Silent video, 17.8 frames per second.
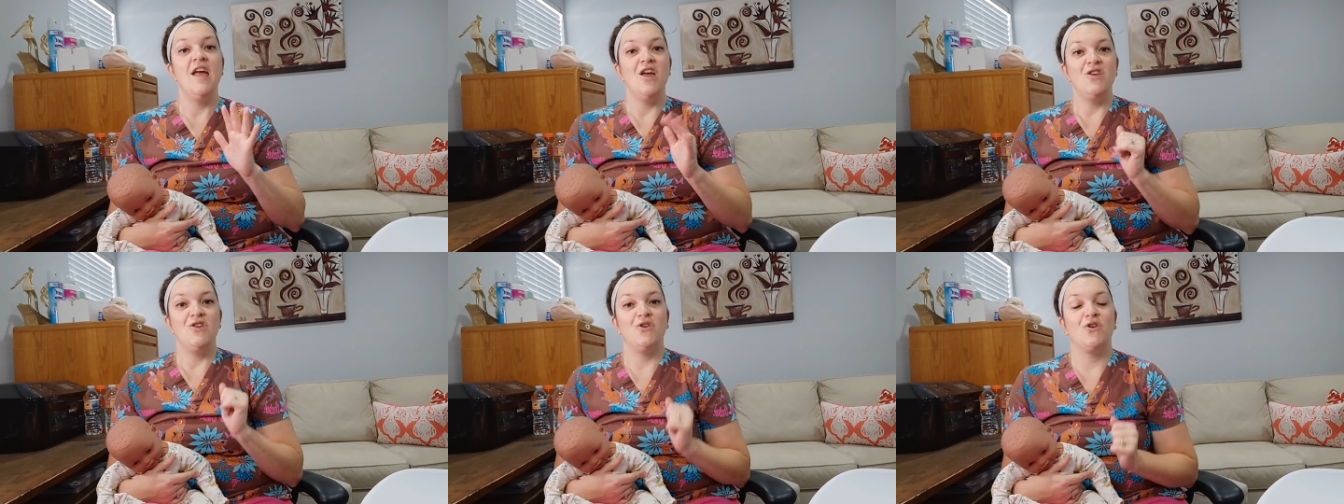
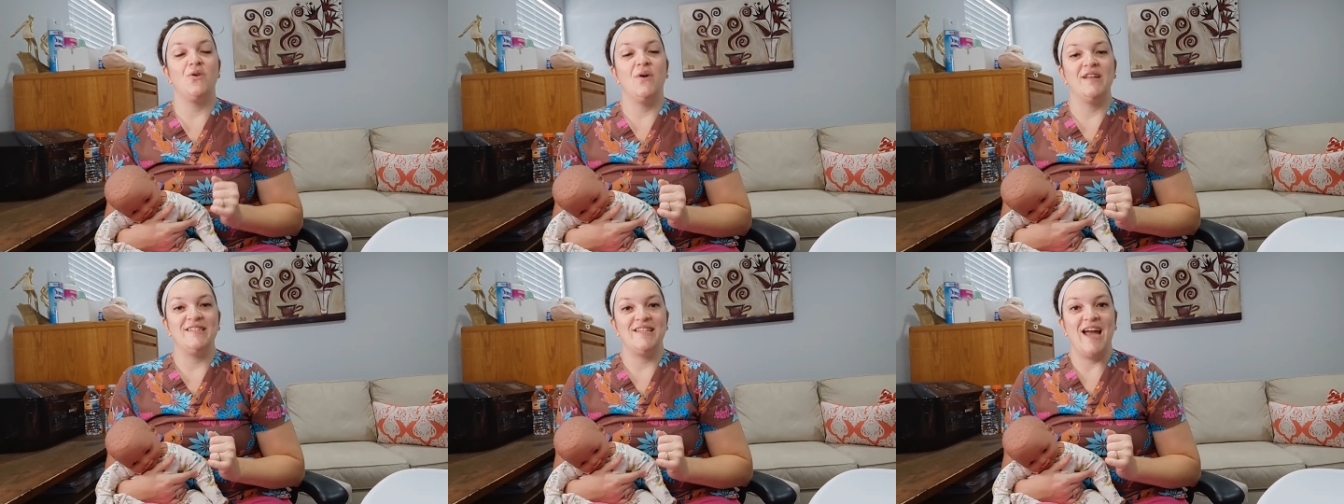You're
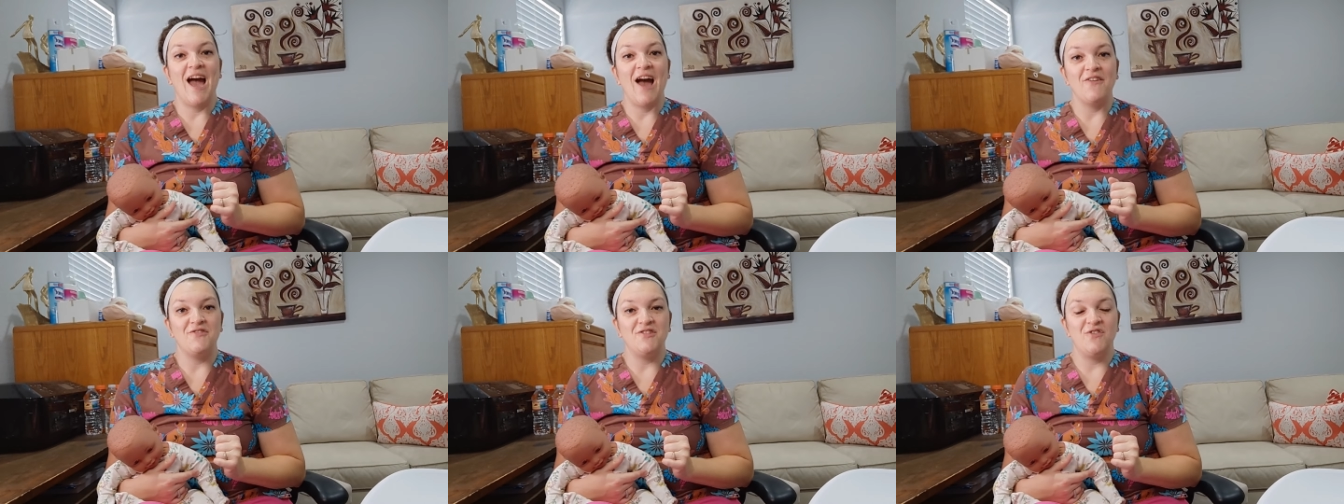going to
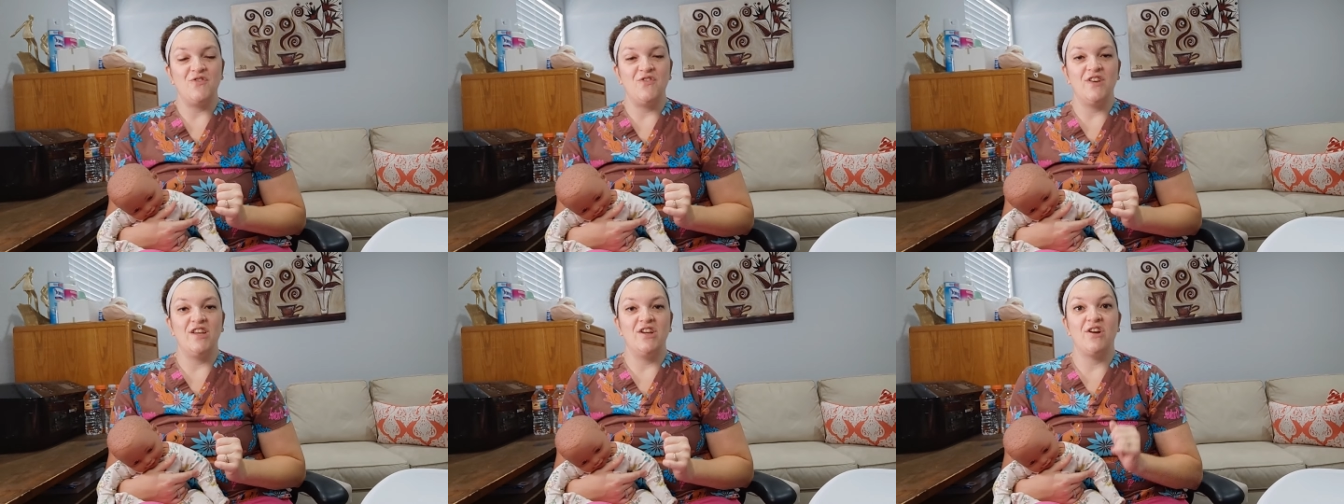have to
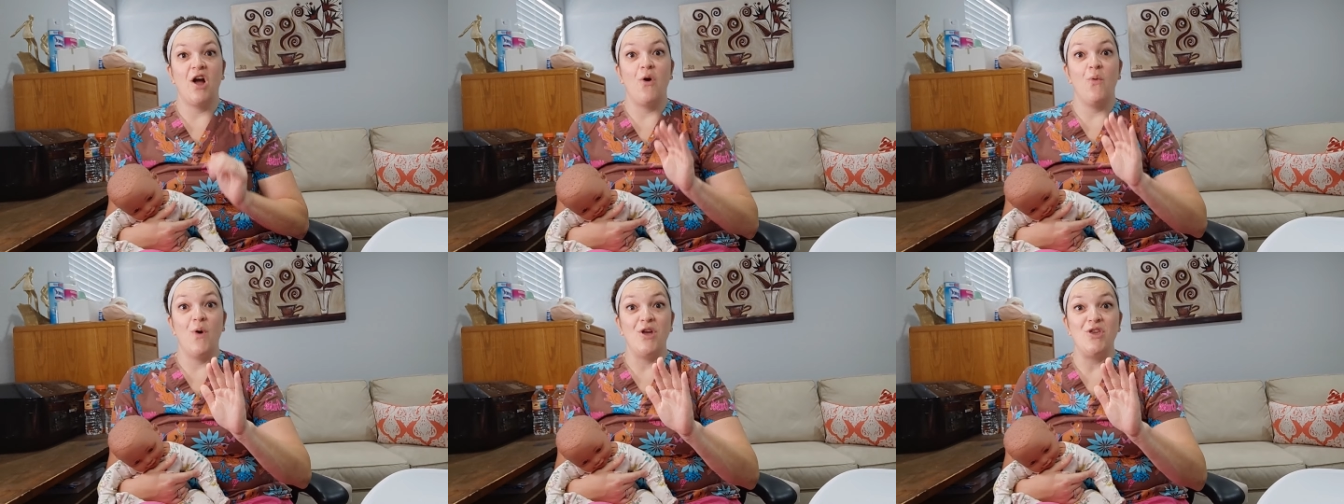figure
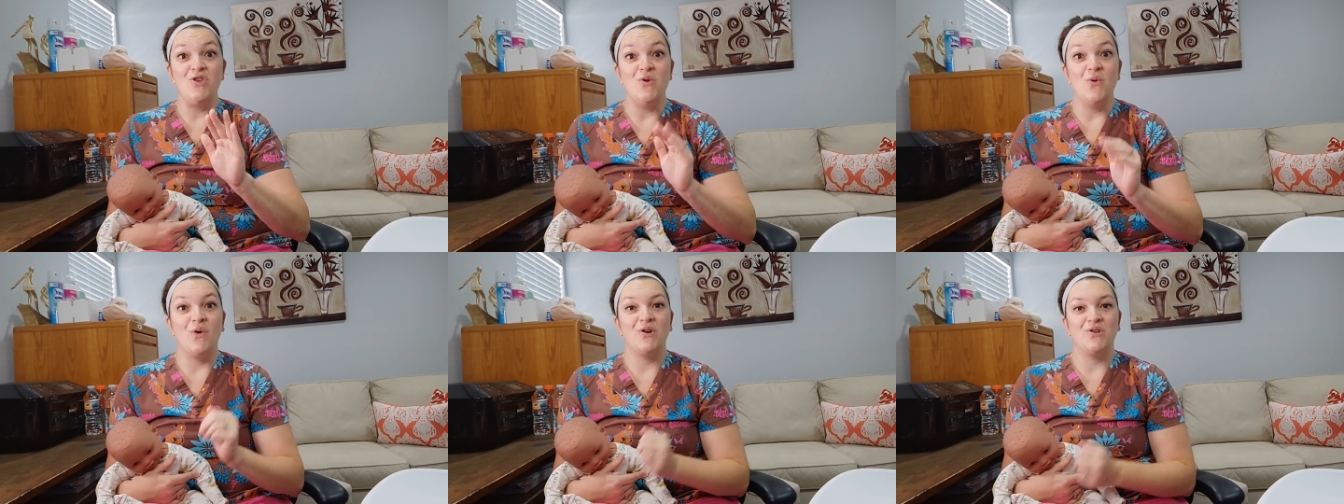out what
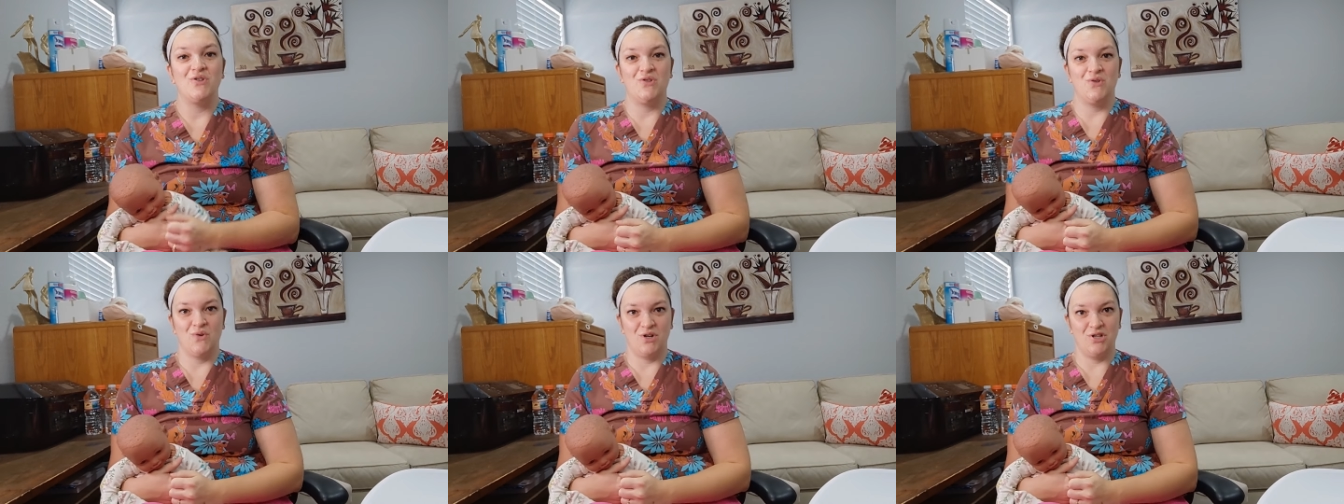your
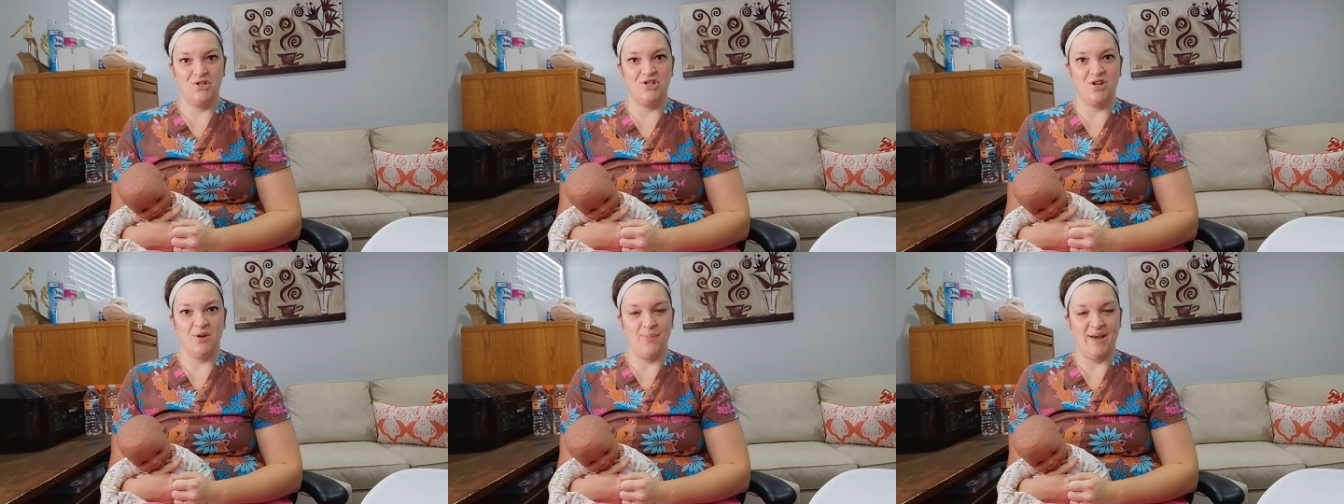
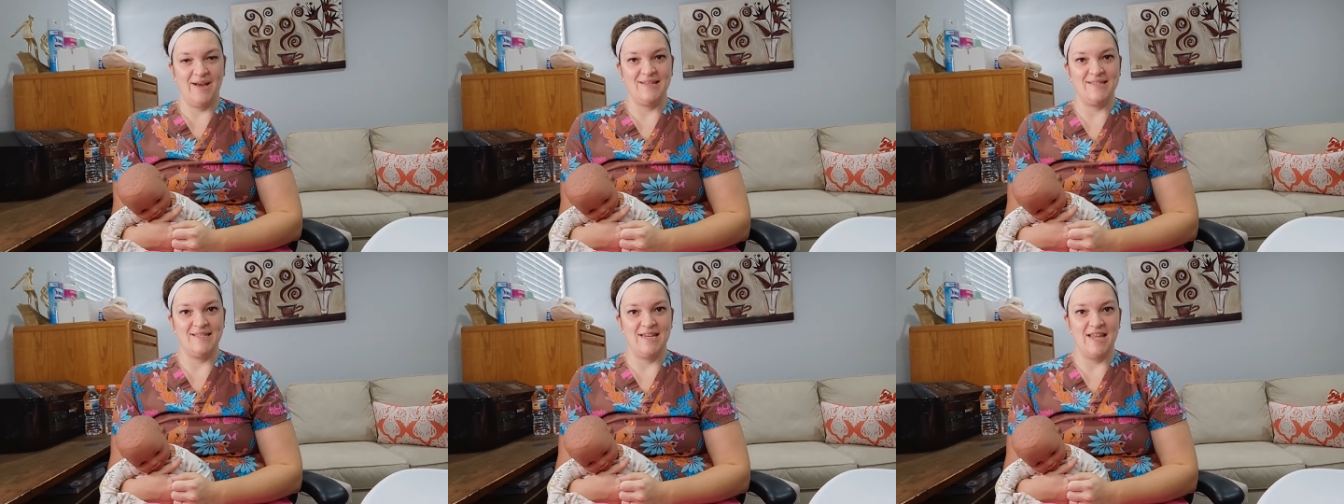storage
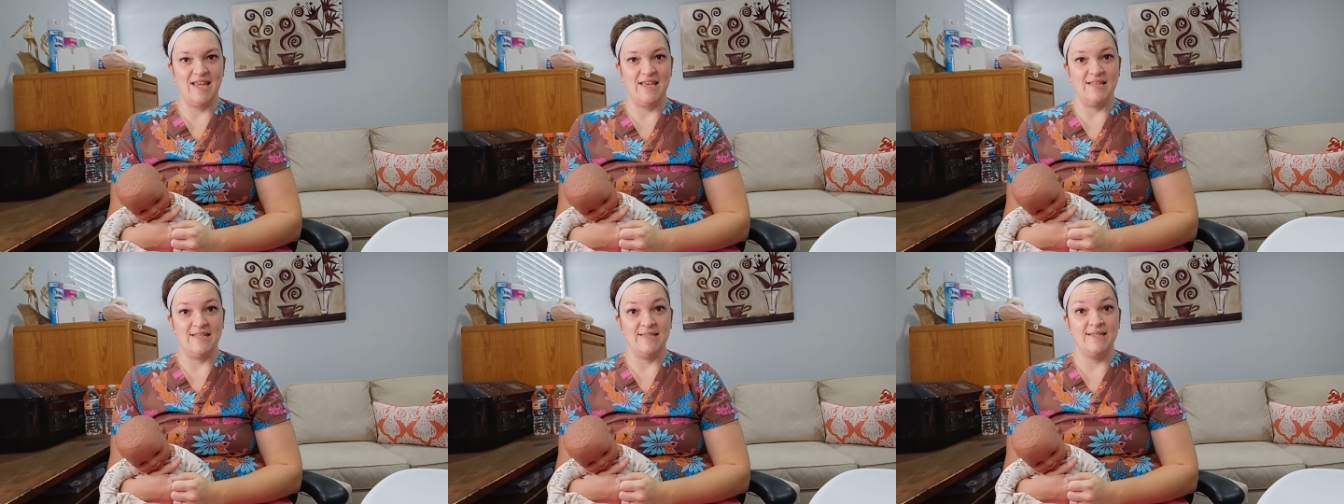
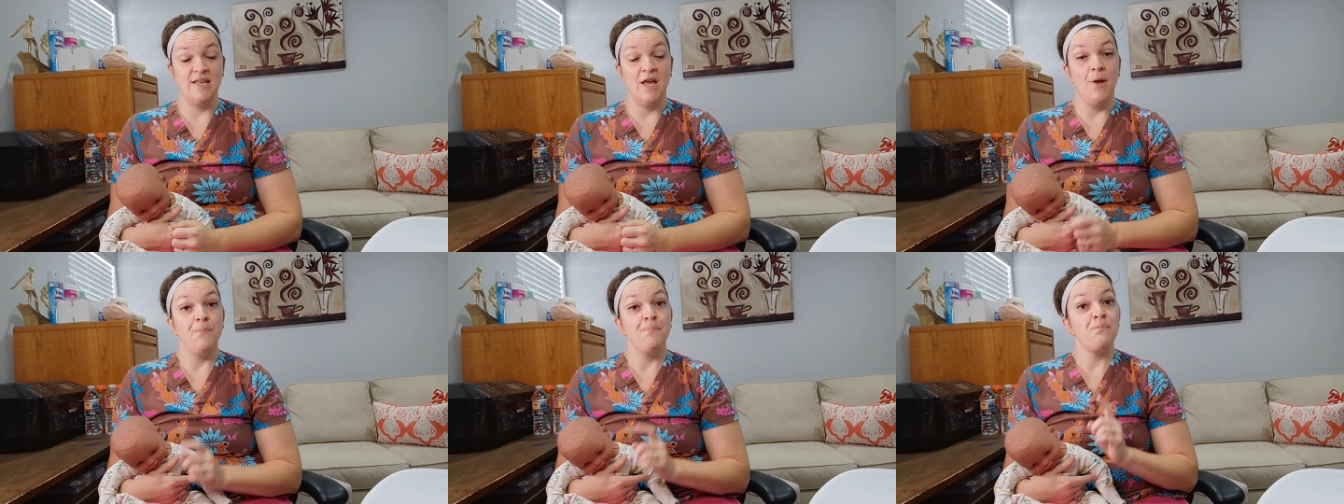capacity is.